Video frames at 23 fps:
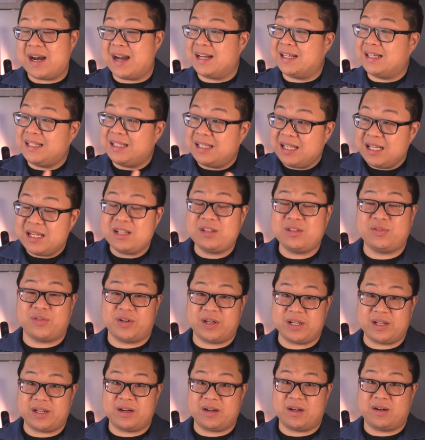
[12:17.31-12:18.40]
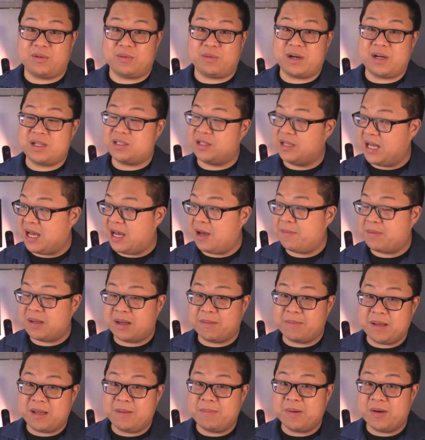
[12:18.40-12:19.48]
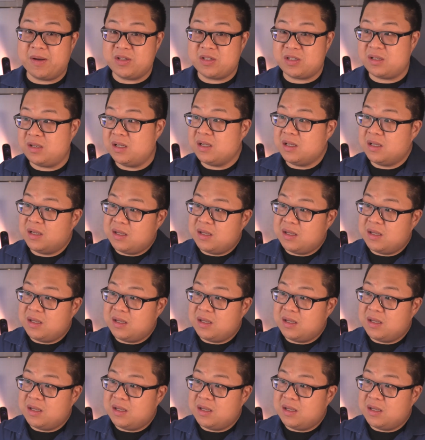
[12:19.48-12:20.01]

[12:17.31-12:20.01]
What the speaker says: at least for a year, whereas an Airbnb person,